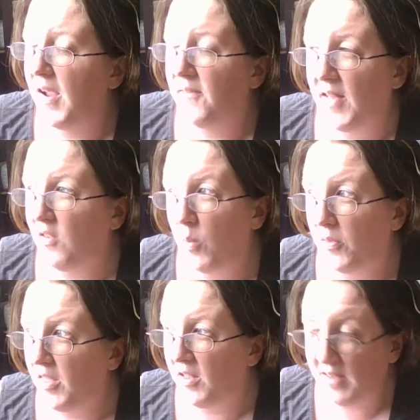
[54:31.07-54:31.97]
if that's
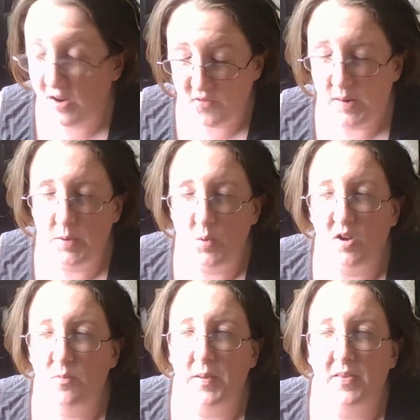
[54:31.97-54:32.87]
what their family
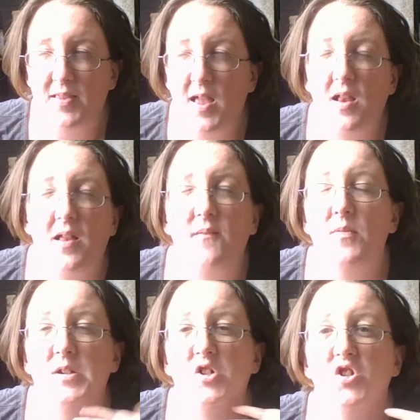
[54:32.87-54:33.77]
wants, but that
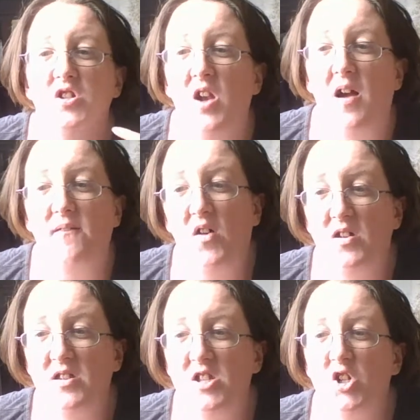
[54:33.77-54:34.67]
information is not
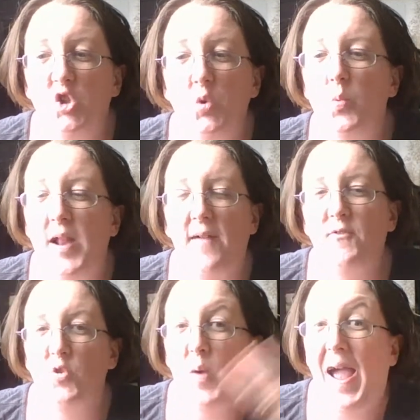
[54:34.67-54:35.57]
volunteered. You would
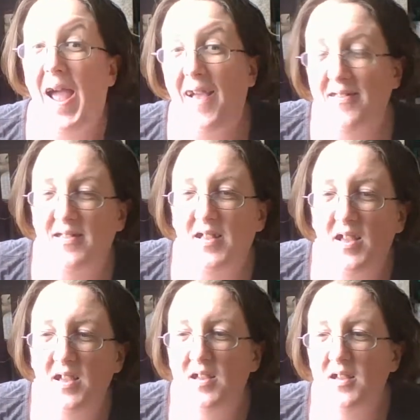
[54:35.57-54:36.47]
have to ask.
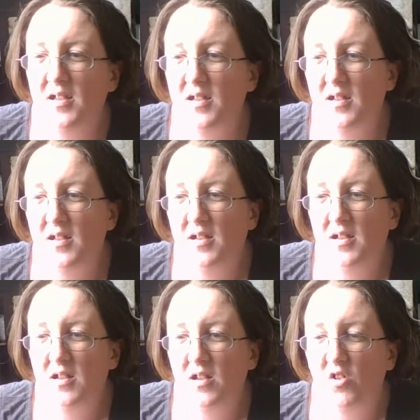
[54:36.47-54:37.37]

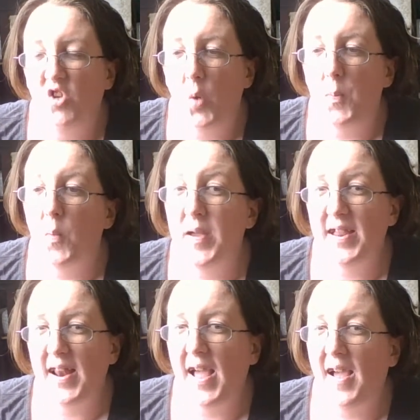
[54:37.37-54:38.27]
So, but we
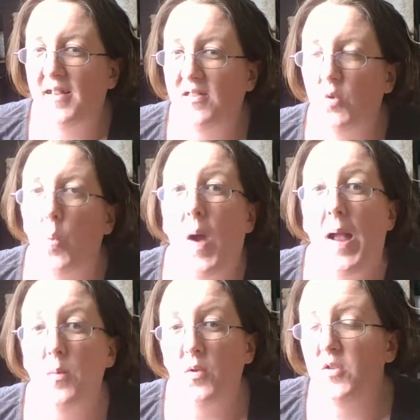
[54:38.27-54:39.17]
can ask,
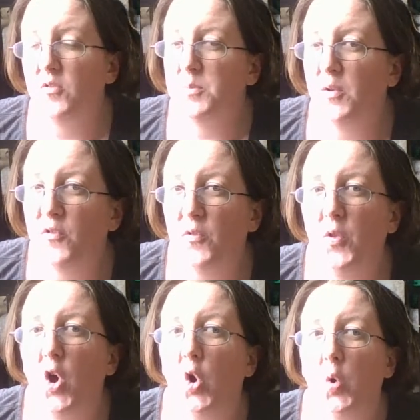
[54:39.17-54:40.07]
why were they removed from
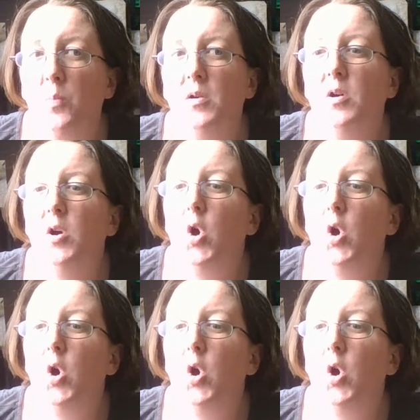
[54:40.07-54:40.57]
the home?